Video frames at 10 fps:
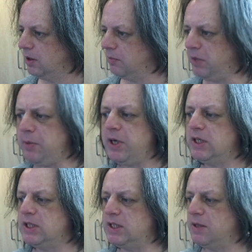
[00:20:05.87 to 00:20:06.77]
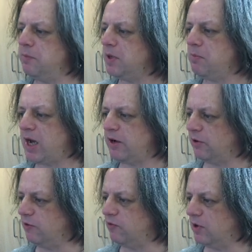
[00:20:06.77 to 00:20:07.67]
Maybe it is a simple
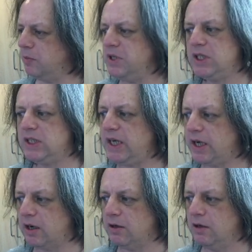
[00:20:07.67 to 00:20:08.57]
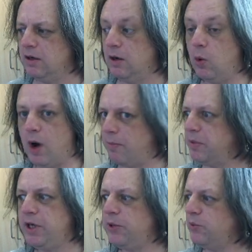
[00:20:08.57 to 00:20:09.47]
matter of a mistake or
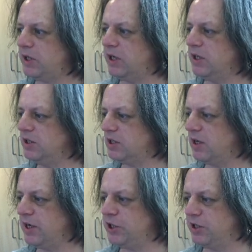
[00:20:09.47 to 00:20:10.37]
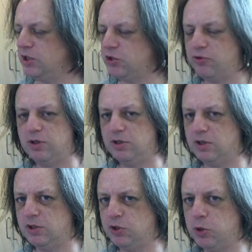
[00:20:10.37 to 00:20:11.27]
ambiguity in installation instructions
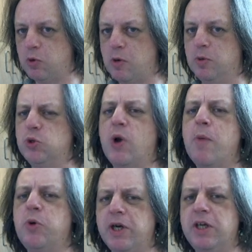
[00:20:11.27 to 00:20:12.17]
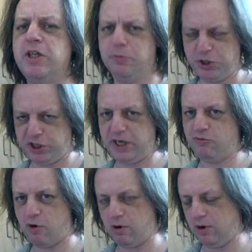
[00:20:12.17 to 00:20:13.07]
are such a problem, so I put it in the machine
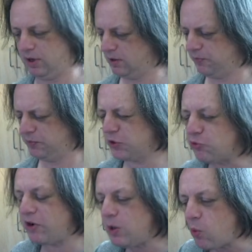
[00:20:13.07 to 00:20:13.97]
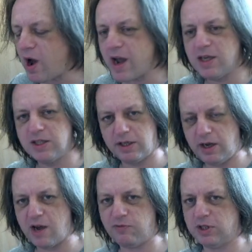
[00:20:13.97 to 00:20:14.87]
wrong. The 3 wires that
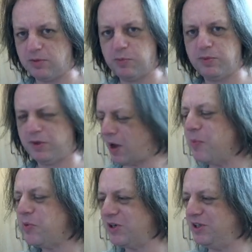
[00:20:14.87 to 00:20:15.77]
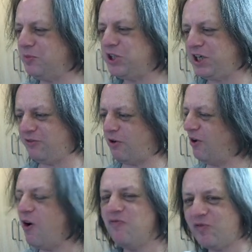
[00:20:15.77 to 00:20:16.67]
you have to... I put it in the machine
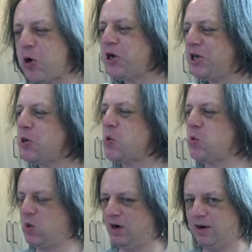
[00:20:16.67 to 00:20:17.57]
wrong. Fuck you!